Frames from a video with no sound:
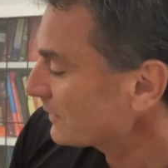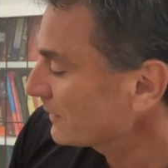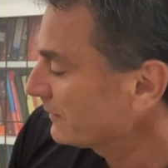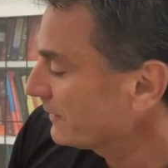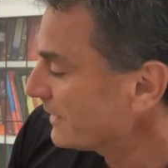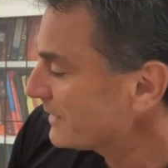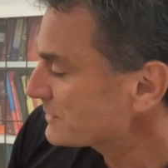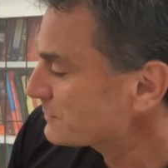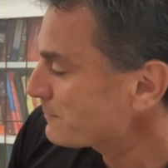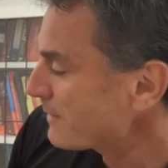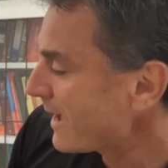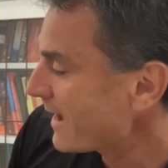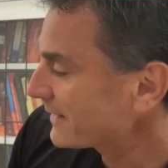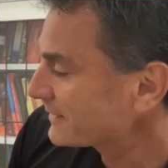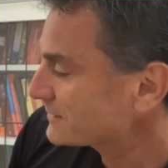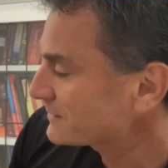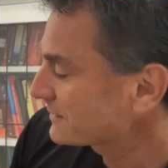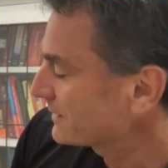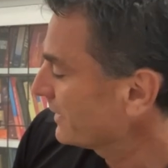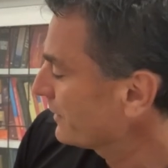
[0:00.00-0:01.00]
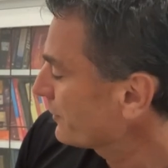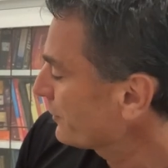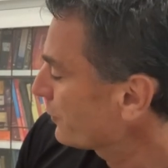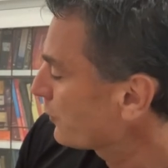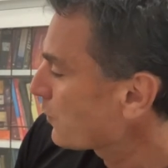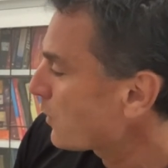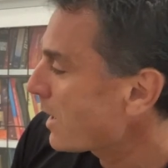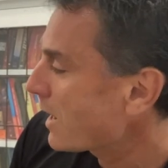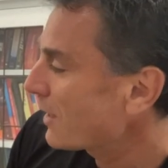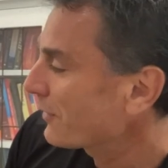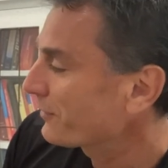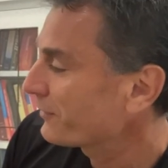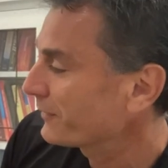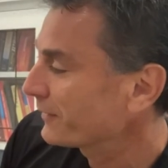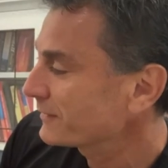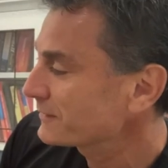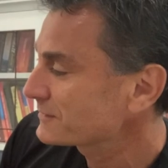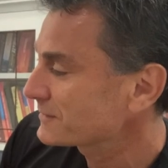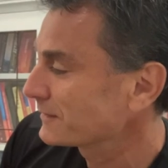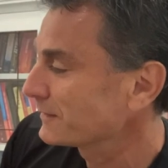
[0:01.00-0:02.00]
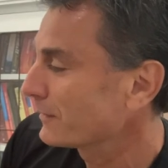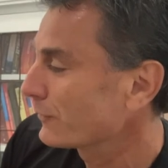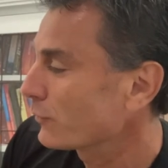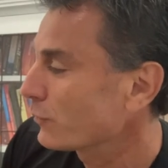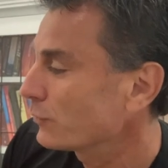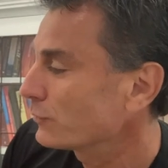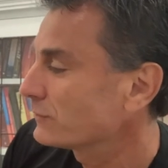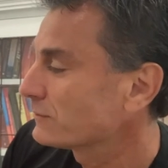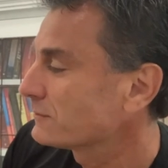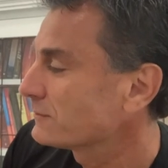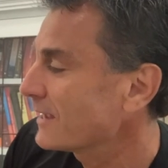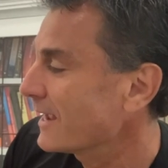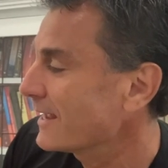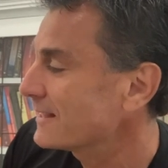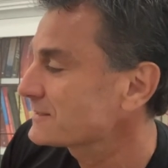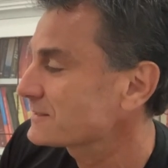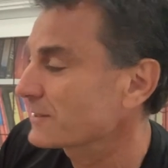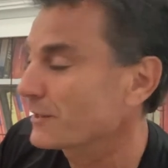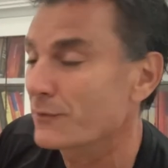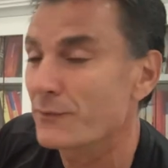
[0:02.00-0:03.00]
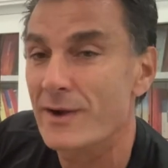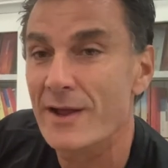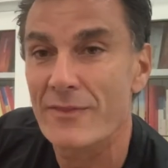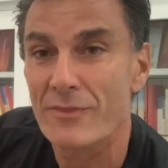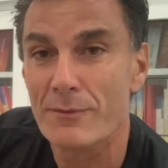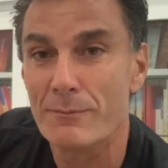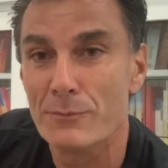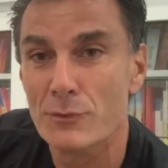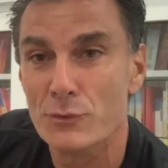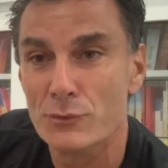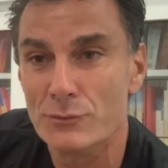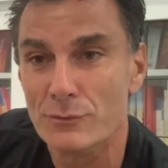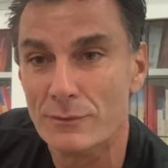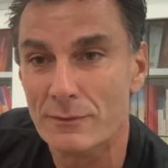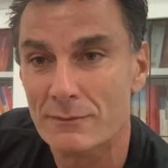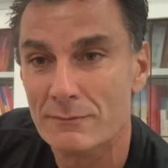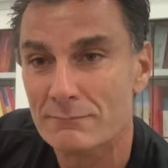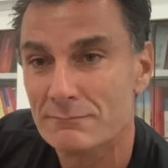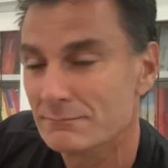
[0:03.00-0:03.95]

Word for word: There's Max, there are the wild things, and they're all dancing around the moon.